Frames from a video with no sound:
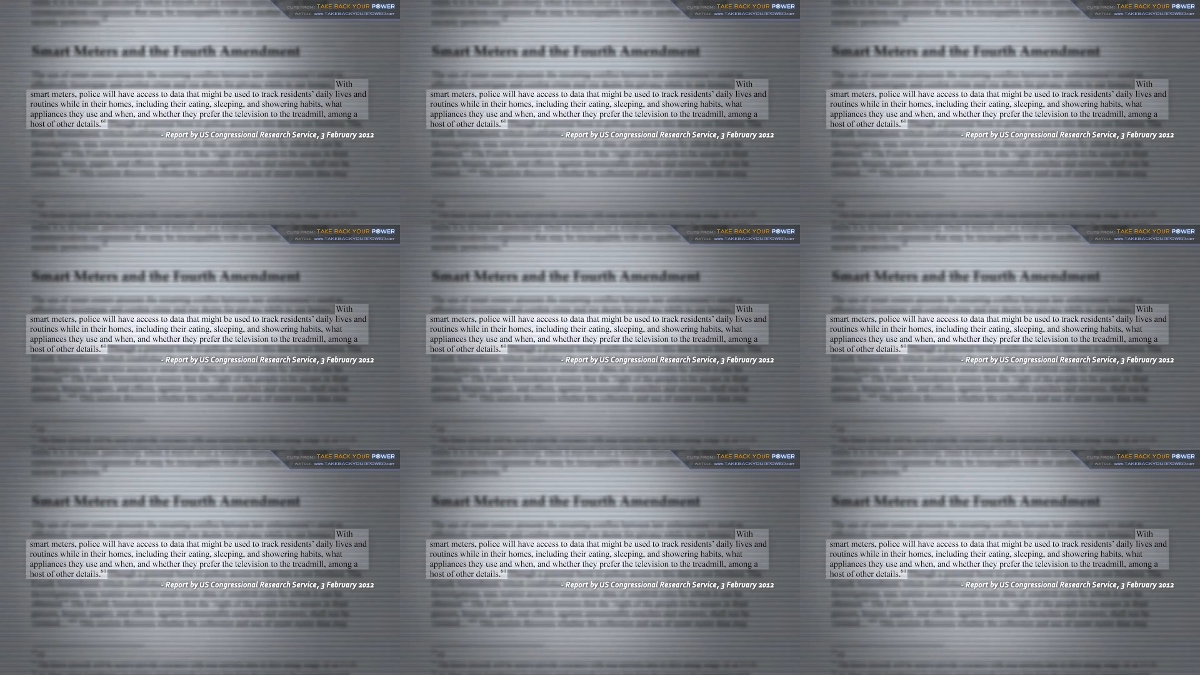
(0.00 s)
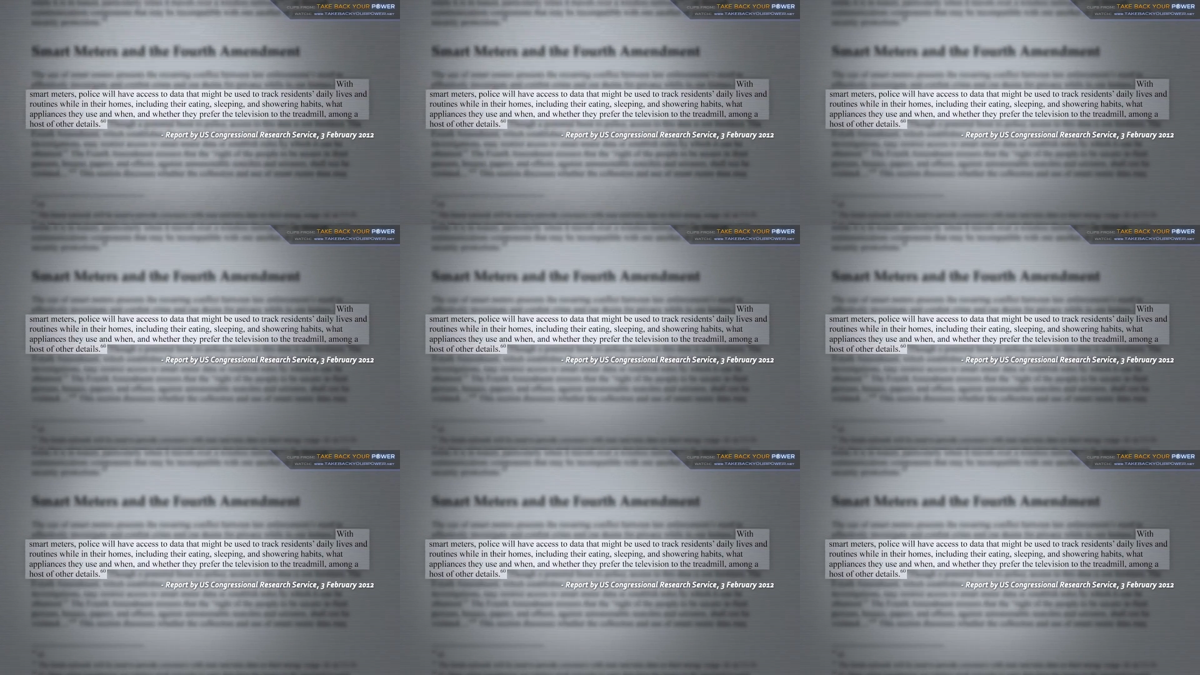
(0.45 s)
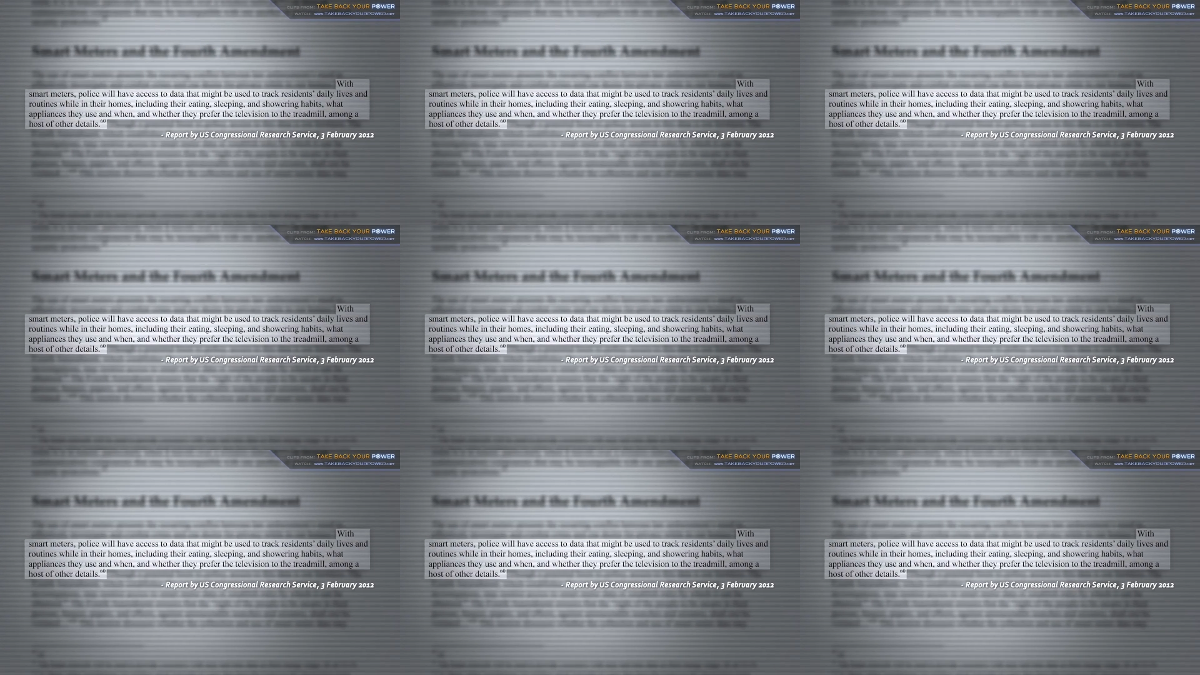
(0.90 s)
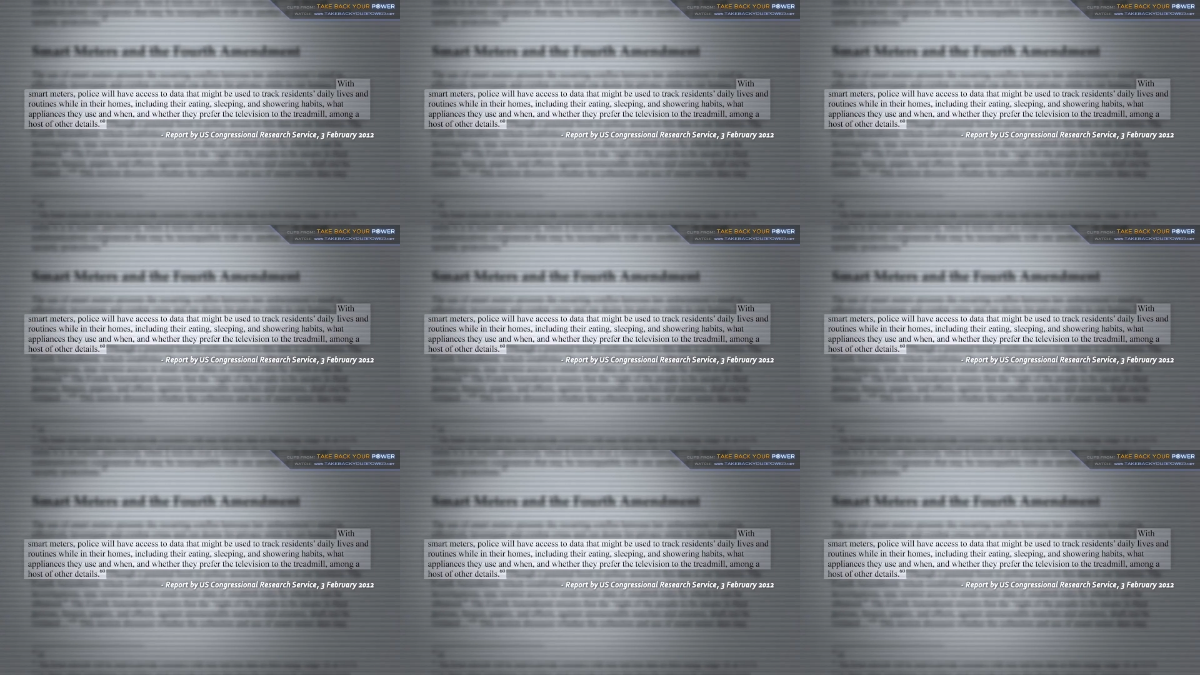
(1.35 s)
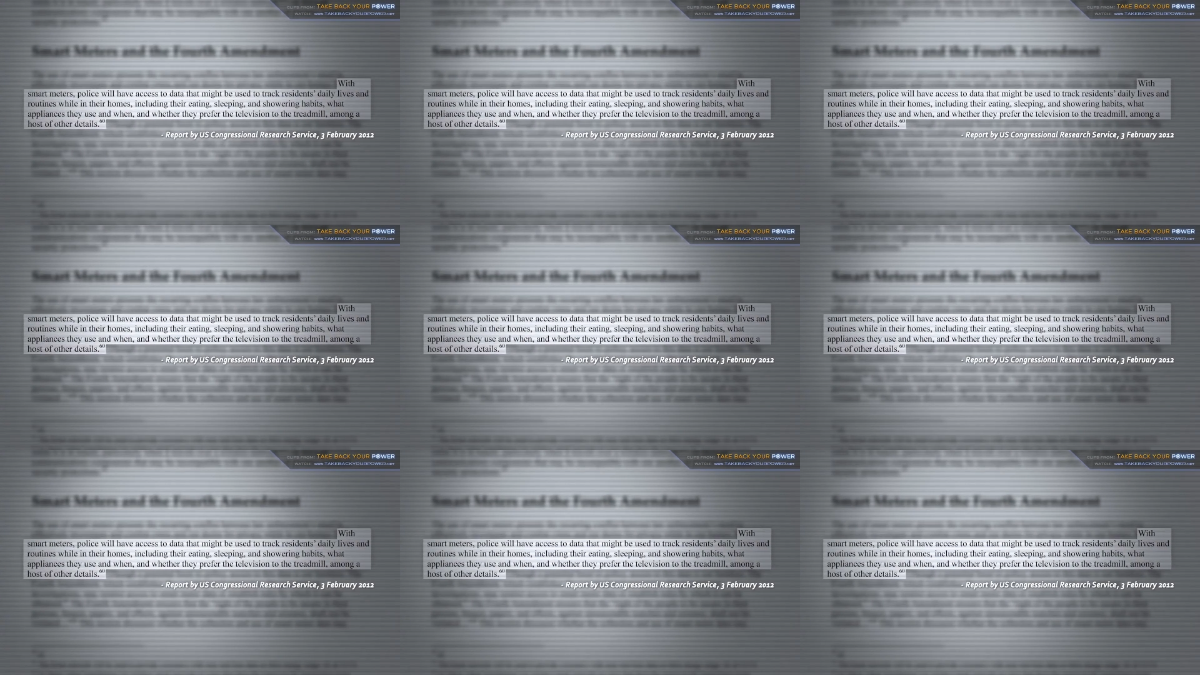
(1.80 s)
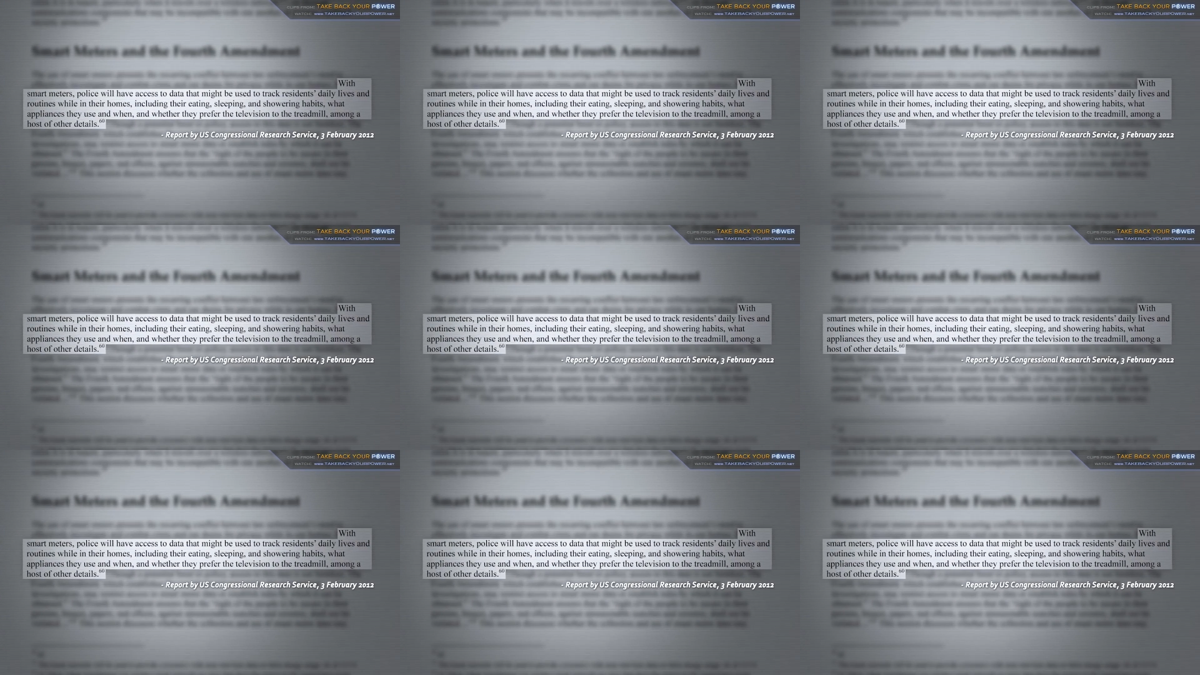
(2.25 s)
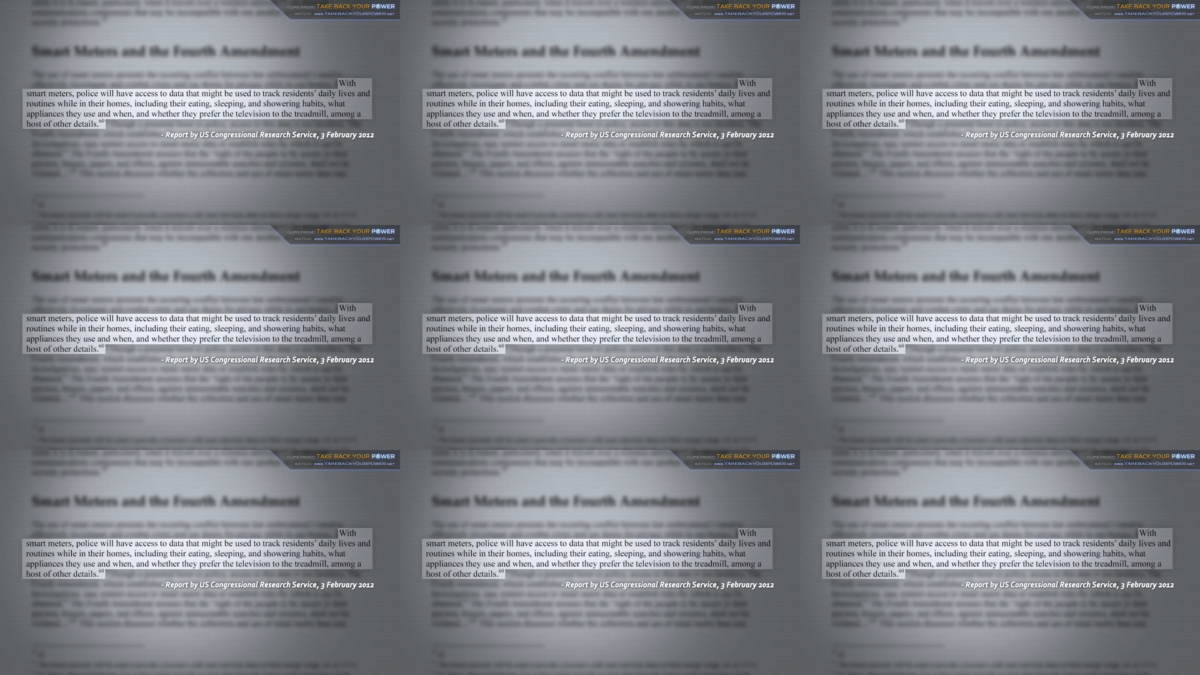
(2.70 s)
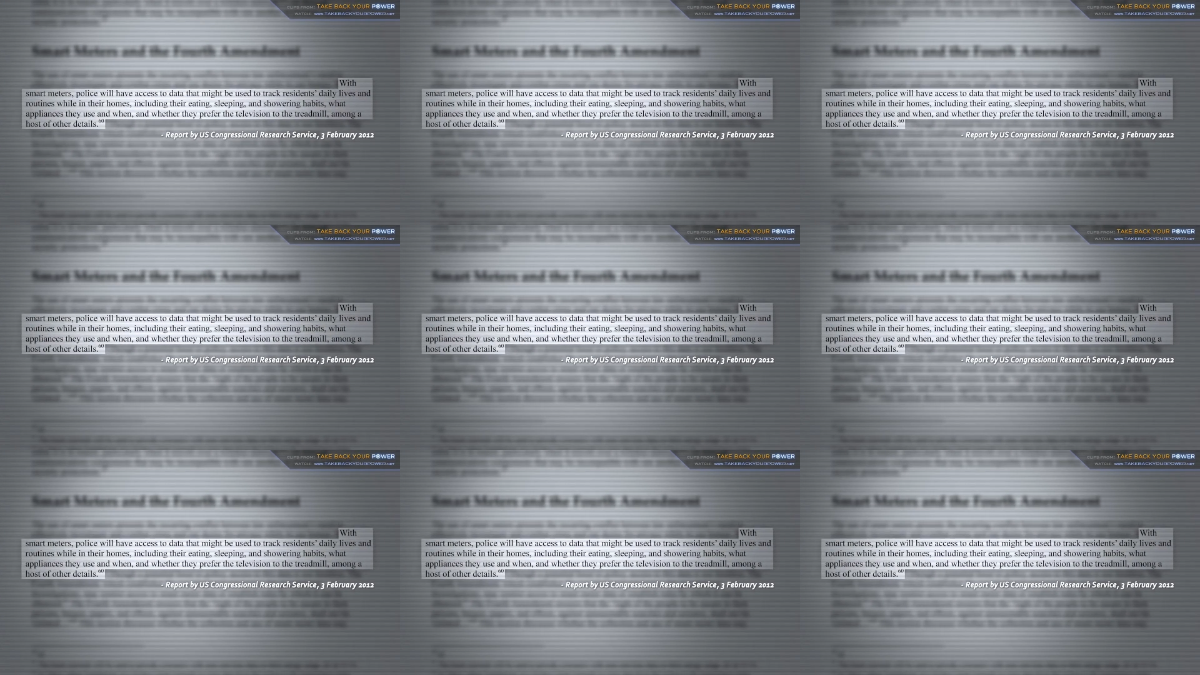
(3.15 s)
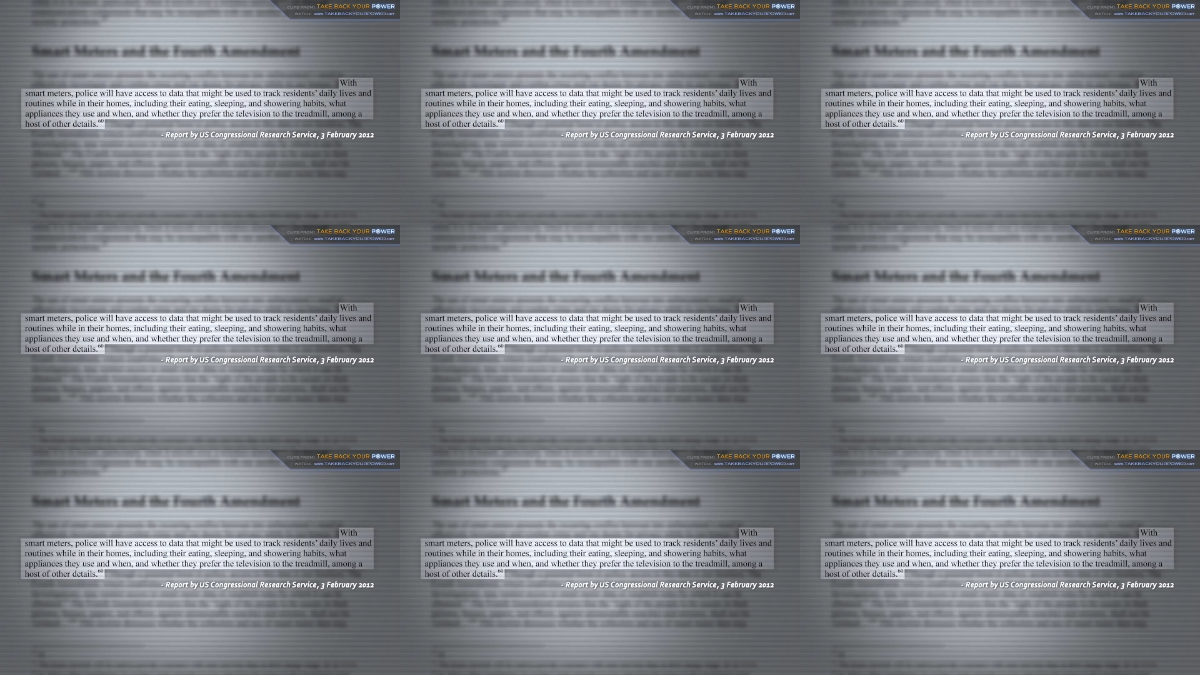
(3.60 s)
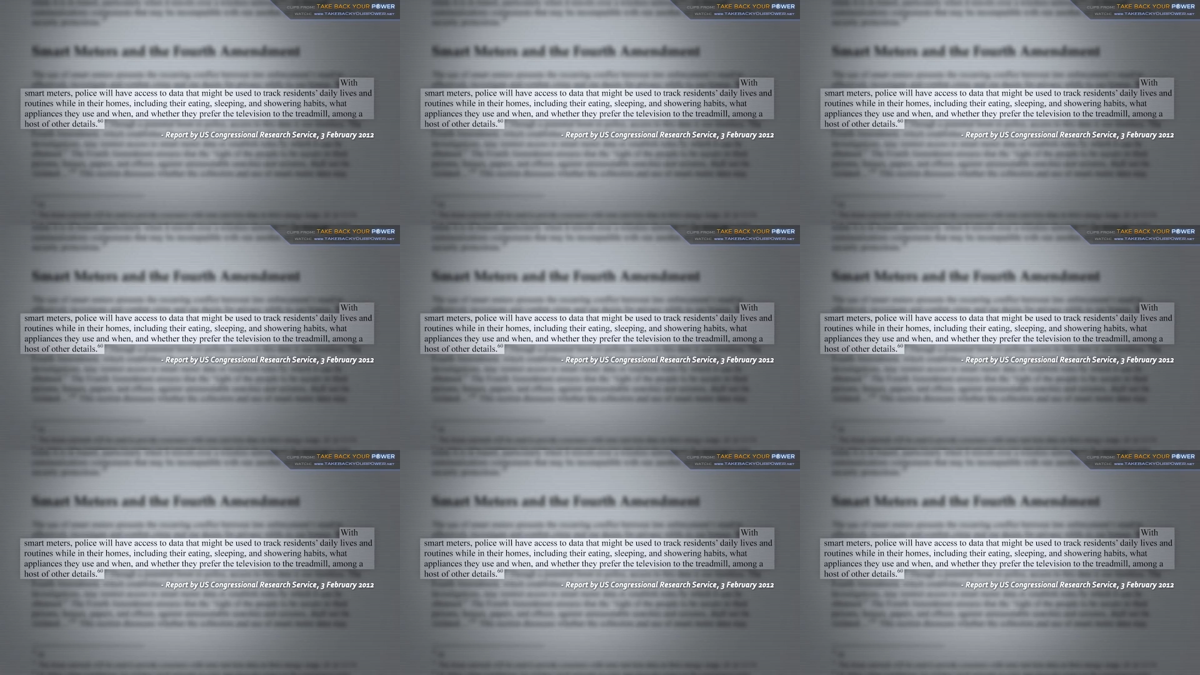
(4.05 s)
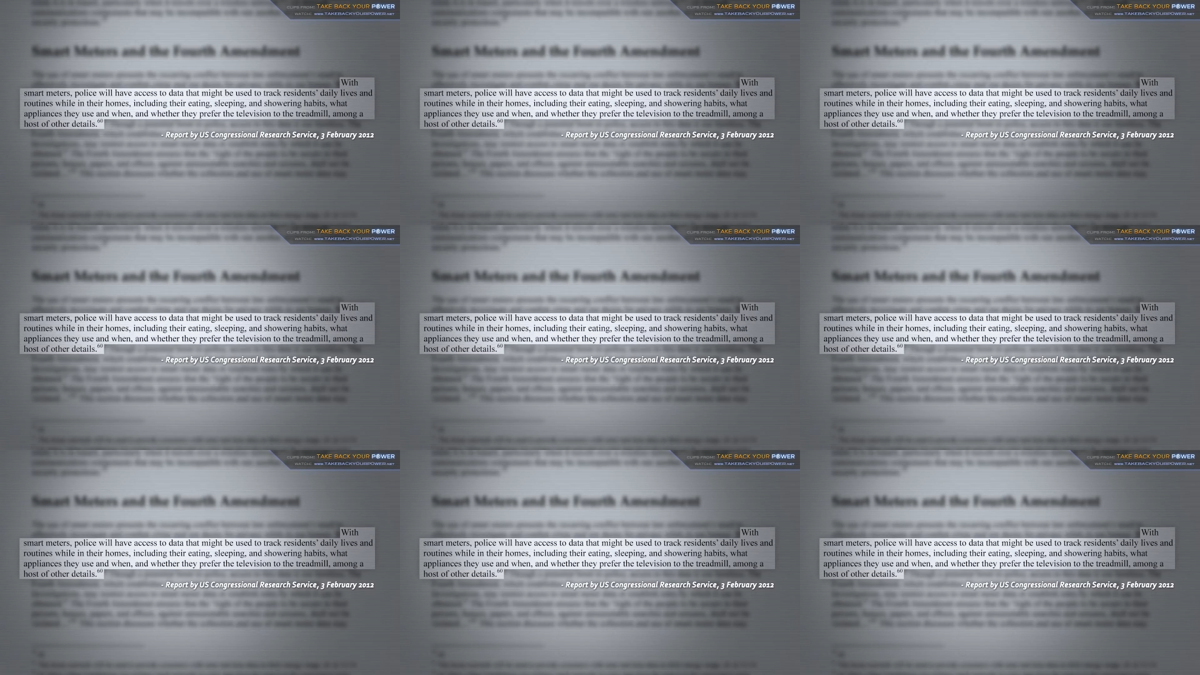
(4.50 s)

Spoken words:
No face is visible, so there are no lips to read.